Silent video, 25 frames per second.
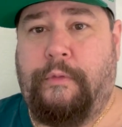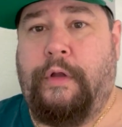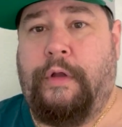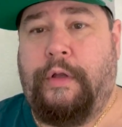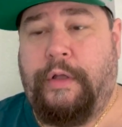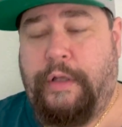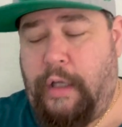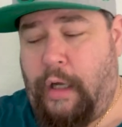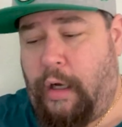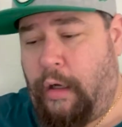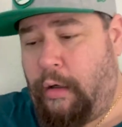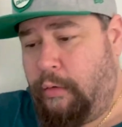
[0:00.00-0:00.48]

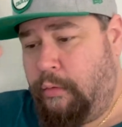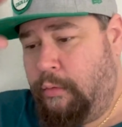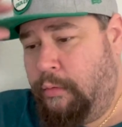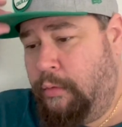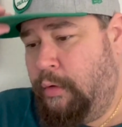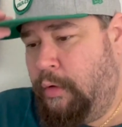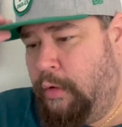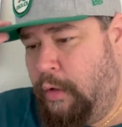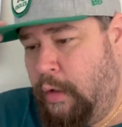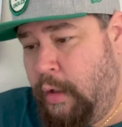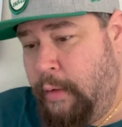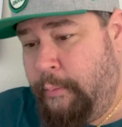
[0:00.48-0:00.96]
You know,
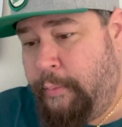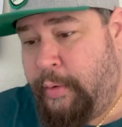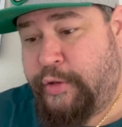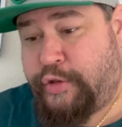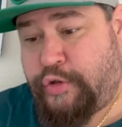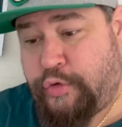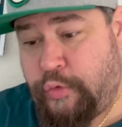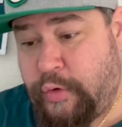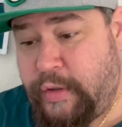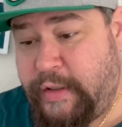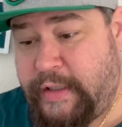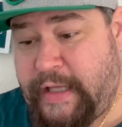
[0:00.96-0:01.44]
but
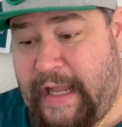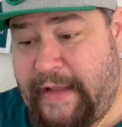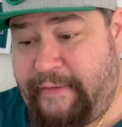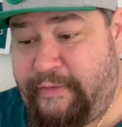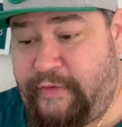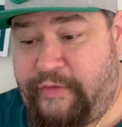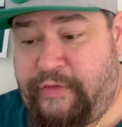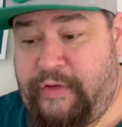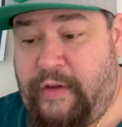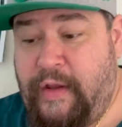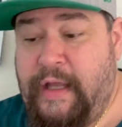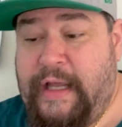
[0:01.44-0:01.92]
Jordan
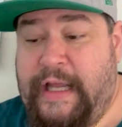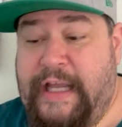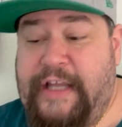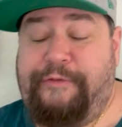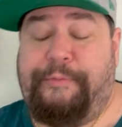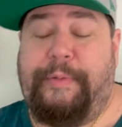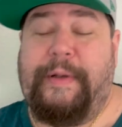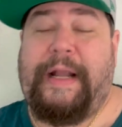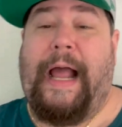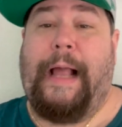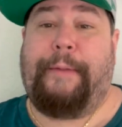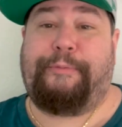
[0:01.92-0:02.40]
Davis, he's
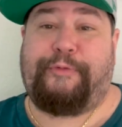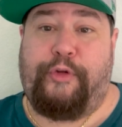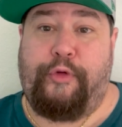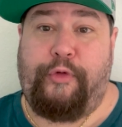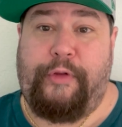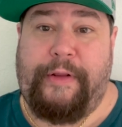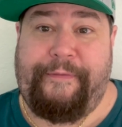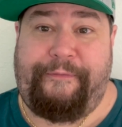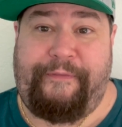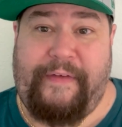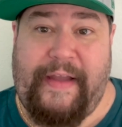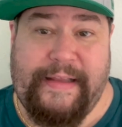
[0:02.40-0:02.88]
been
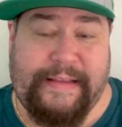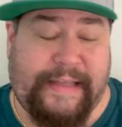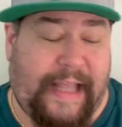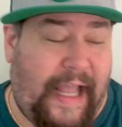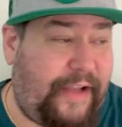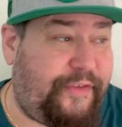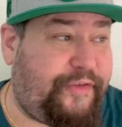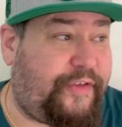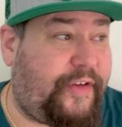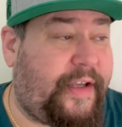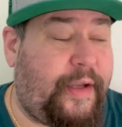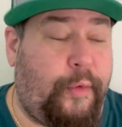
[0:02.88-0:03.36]
absolutely
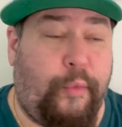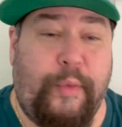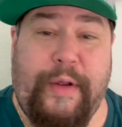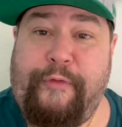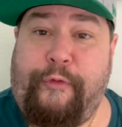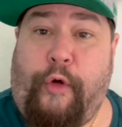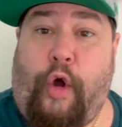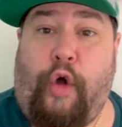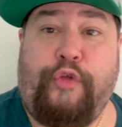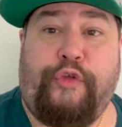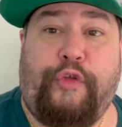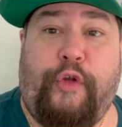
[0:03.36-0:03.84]
fantastic. And
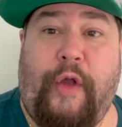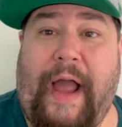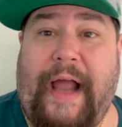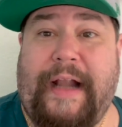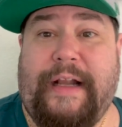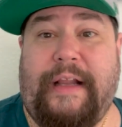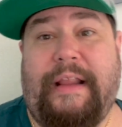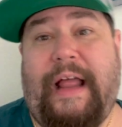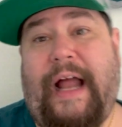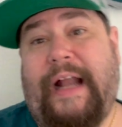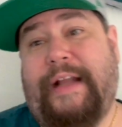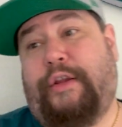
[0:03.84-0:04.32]
we've also had
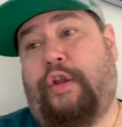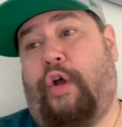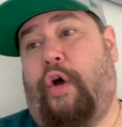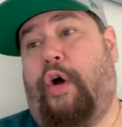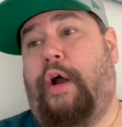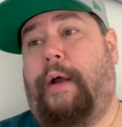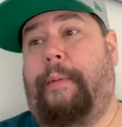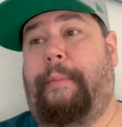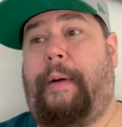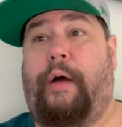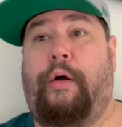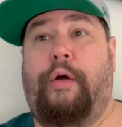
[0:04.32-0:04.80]
a lot of
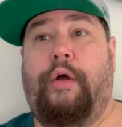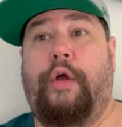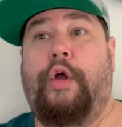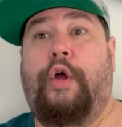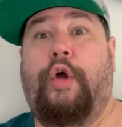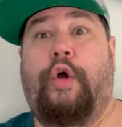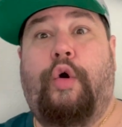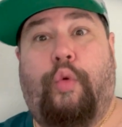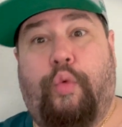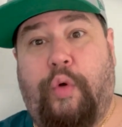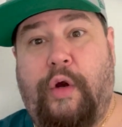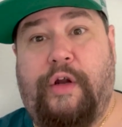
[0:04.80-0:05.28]
talk about
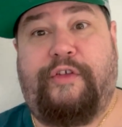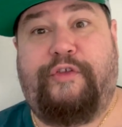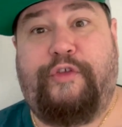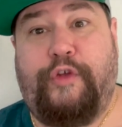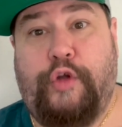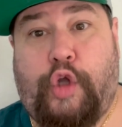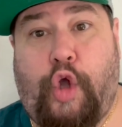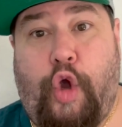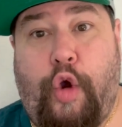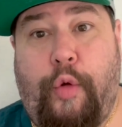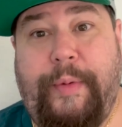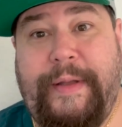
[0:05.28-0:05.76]
where's
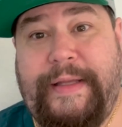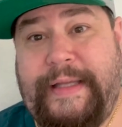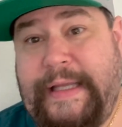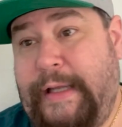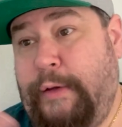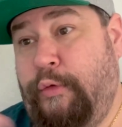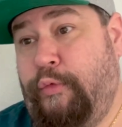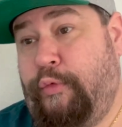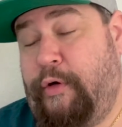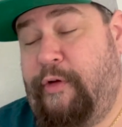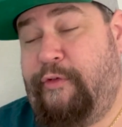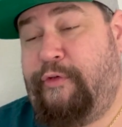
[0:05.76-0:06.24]
Nakobe
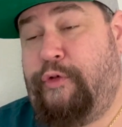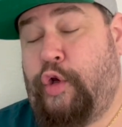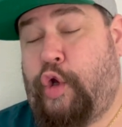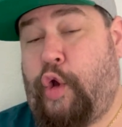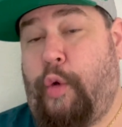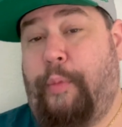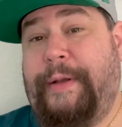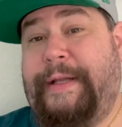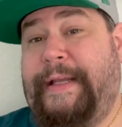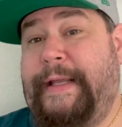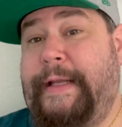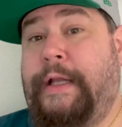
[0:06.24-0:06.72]
Dean? Where's
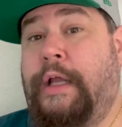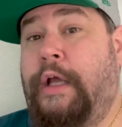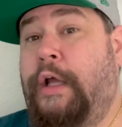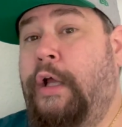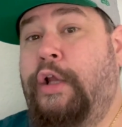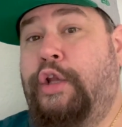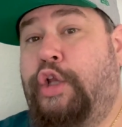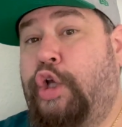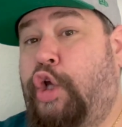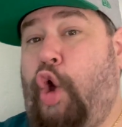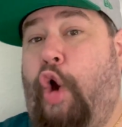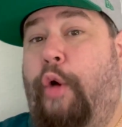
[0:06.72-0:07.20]
Nakobe Dean?
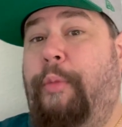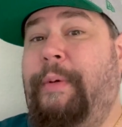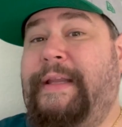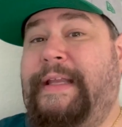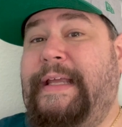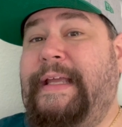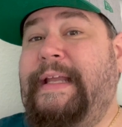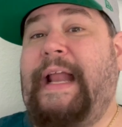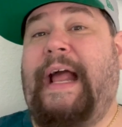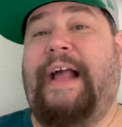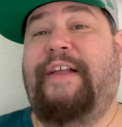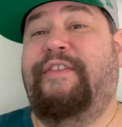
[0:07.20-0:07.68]
Nakobe
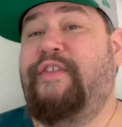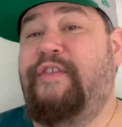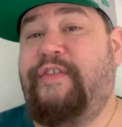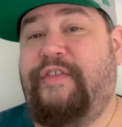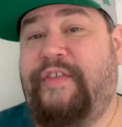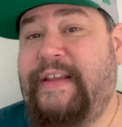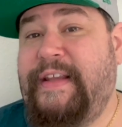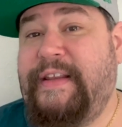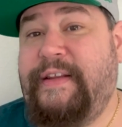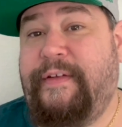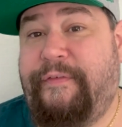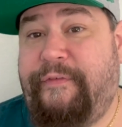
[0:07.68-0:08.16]
Dean hasn't
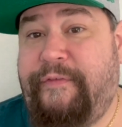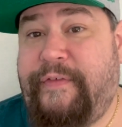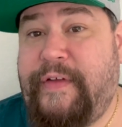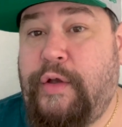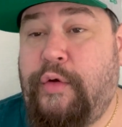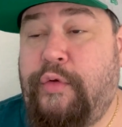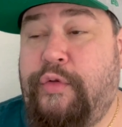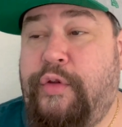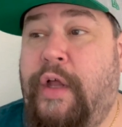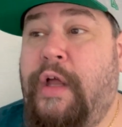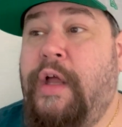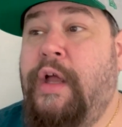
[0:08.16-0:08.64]
seen the
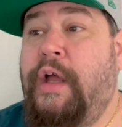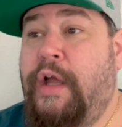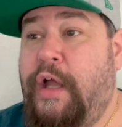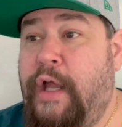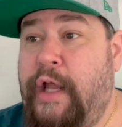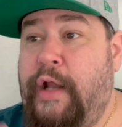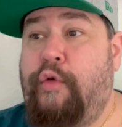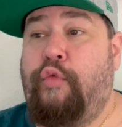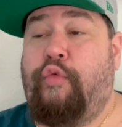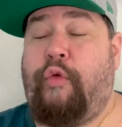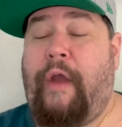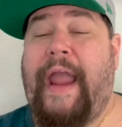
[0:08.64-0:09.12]
field
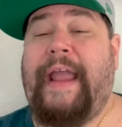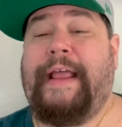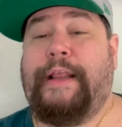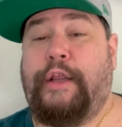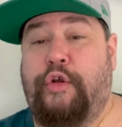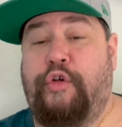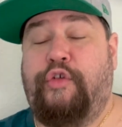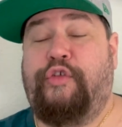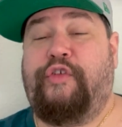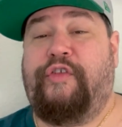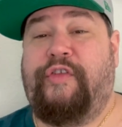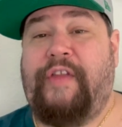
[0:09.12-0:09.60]
in
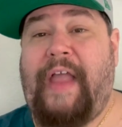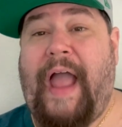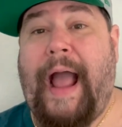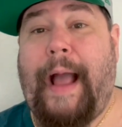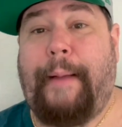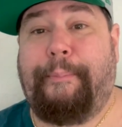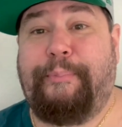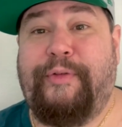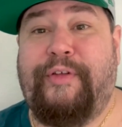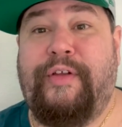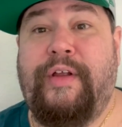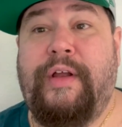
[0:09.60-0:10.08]
regular
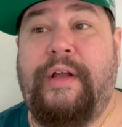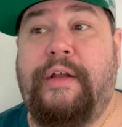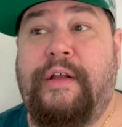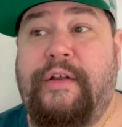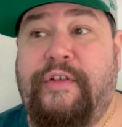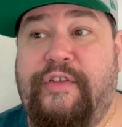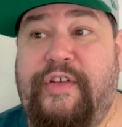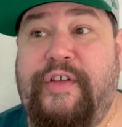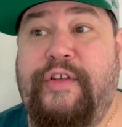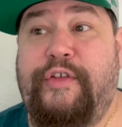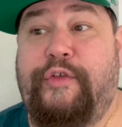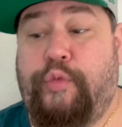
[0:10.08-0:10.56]
snaps
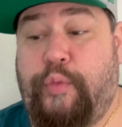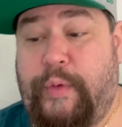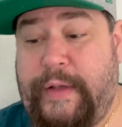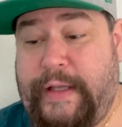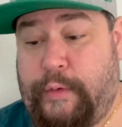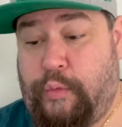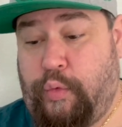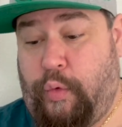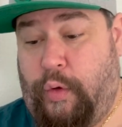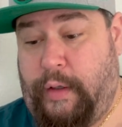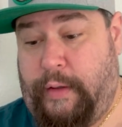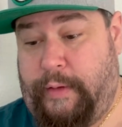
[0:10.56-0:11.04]
since
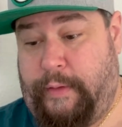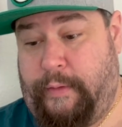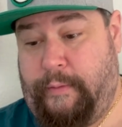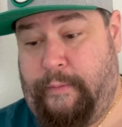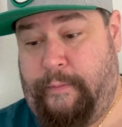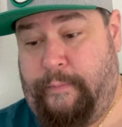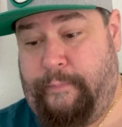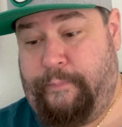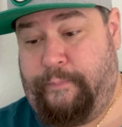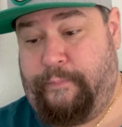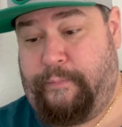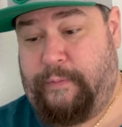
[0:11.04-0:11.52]
week one.
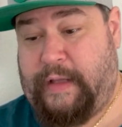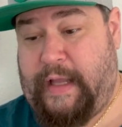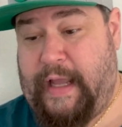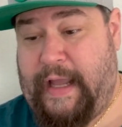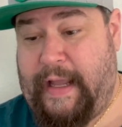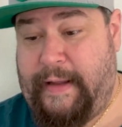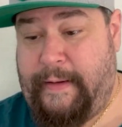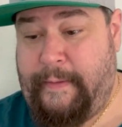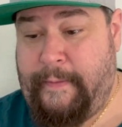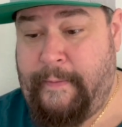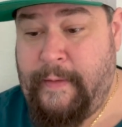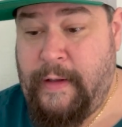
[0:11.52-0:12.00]

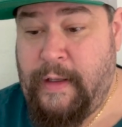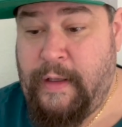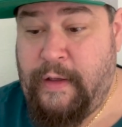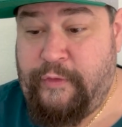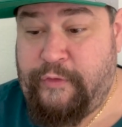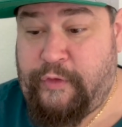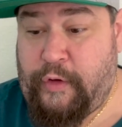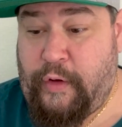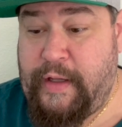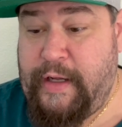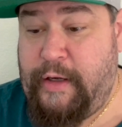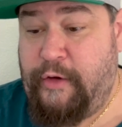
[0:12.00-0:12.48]
Okay?
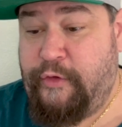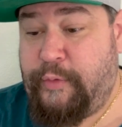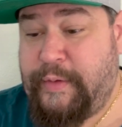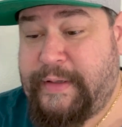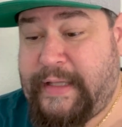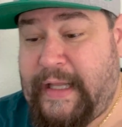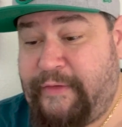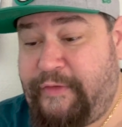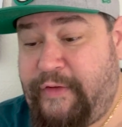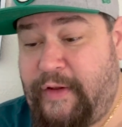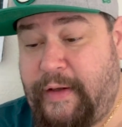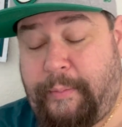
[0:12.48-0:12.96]
So here's what
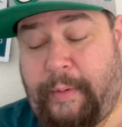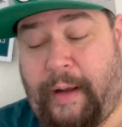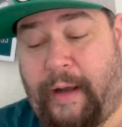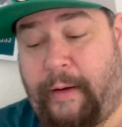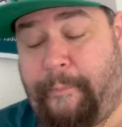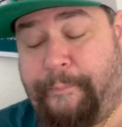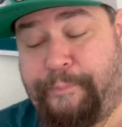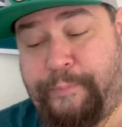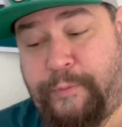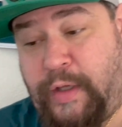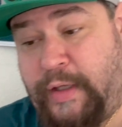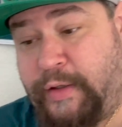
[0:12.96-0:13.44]
they said
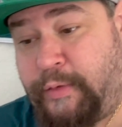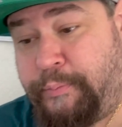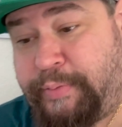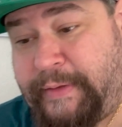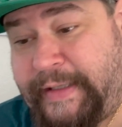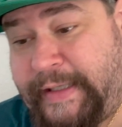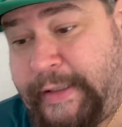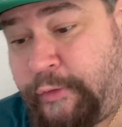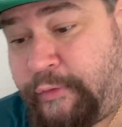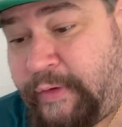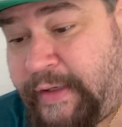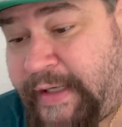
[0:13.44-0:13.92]
about,
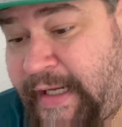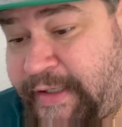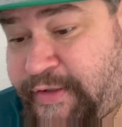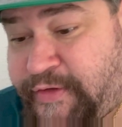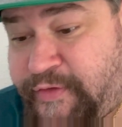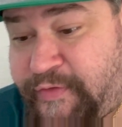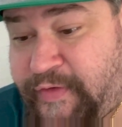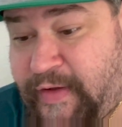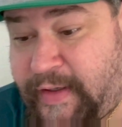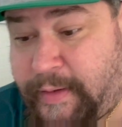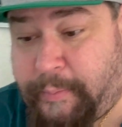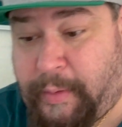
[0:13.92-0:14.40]
Bleeding Green
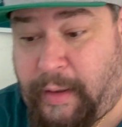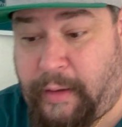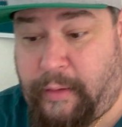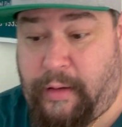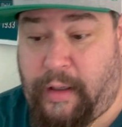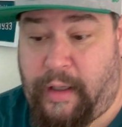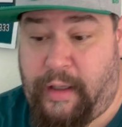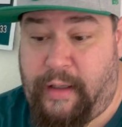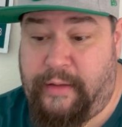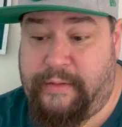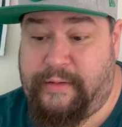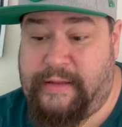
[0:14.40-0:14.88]
Nation said about
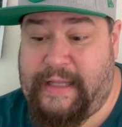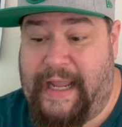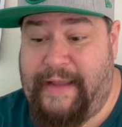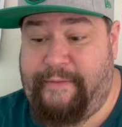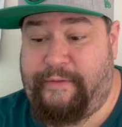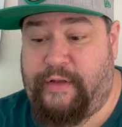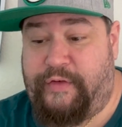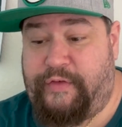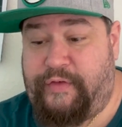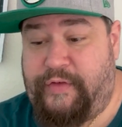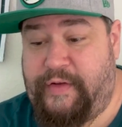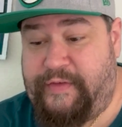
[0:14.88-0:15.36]
uh, Davis.